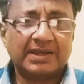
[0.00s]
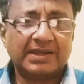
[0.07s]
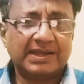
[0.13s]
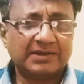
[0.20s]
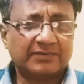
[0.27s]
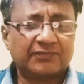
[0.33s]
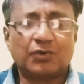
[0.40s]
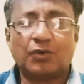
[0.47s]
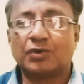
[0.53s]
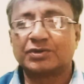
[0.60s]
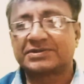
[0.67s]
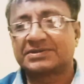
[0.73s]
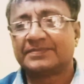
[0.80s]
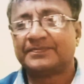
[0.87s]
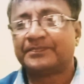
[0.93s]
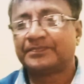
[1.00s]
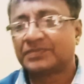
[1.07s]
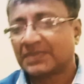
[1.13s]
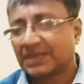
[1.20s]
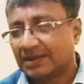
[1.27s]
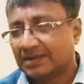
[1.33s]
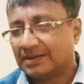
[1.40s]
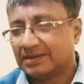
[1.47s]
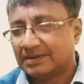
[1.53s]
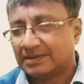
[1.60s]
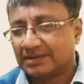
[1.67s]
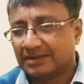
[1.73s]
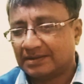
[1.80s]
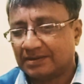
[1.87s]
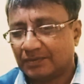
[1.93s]
and of course
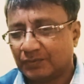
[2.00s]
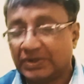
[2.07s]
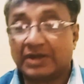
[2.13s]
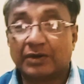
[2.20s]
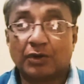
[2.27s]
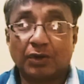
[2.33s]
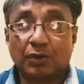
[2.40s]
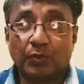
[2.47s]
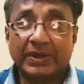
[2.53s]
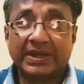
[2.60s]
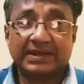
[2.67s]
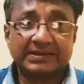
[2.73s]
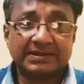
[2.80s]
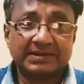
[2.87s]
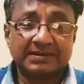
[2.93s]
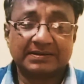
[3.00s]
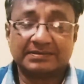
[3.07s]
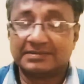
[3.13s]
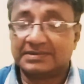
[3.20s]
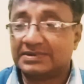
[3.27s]
we are all aware that uh,